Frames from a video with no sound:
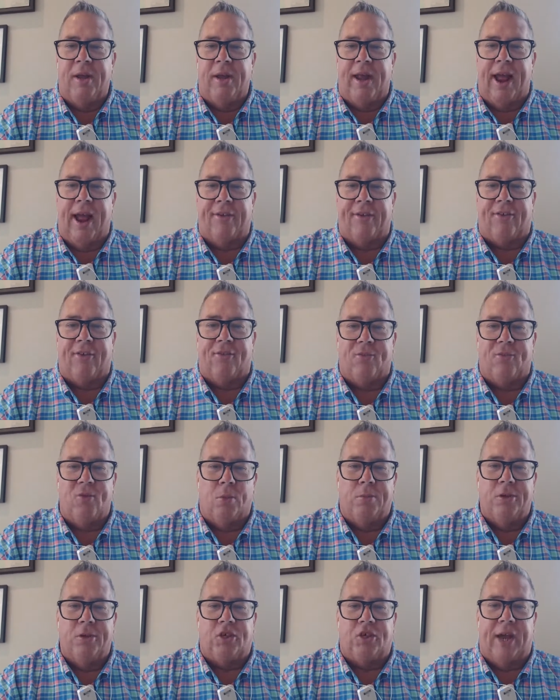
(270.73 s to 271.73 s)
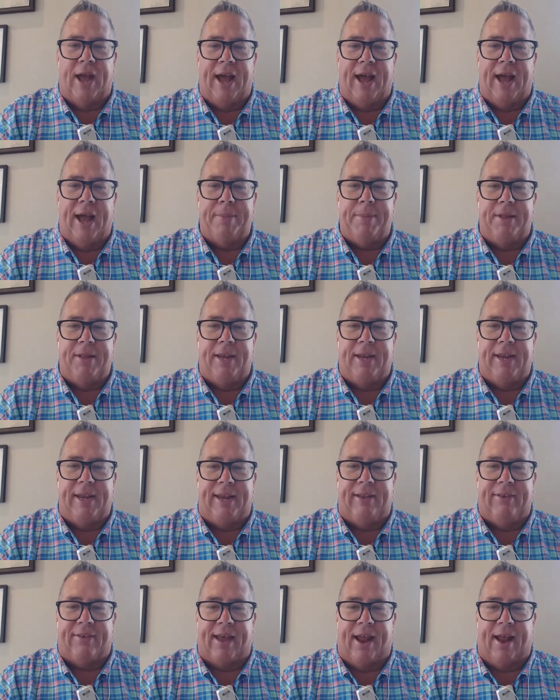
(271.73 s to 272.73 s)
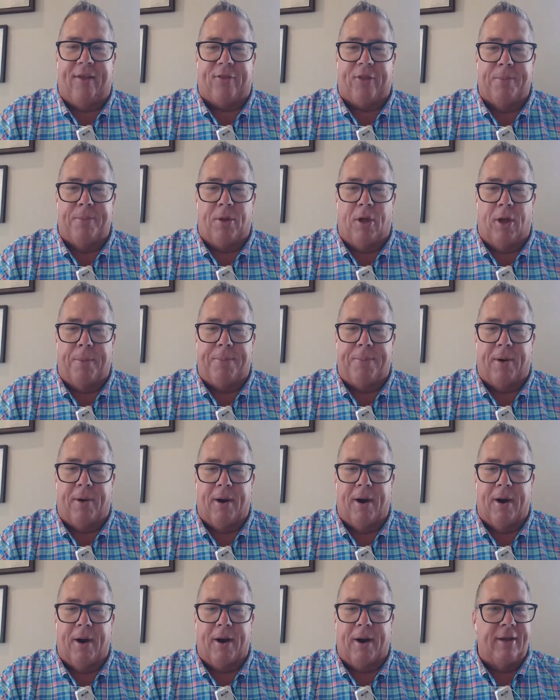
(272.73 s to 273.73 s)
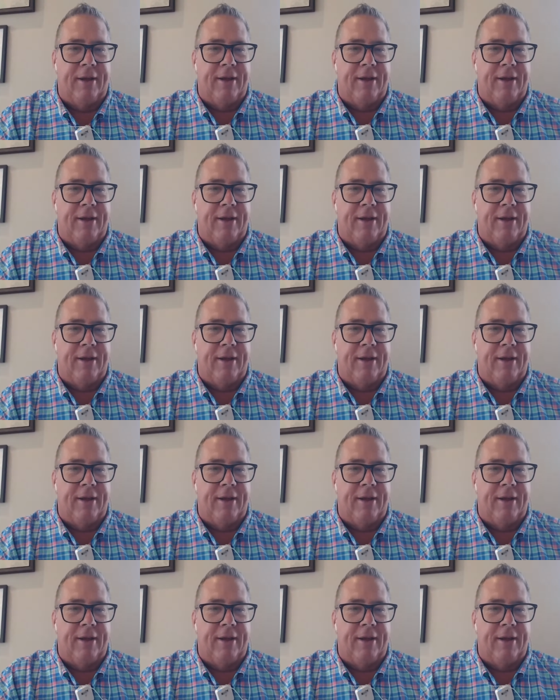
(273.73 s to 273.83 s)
has his normal job, and then he's out the ballpark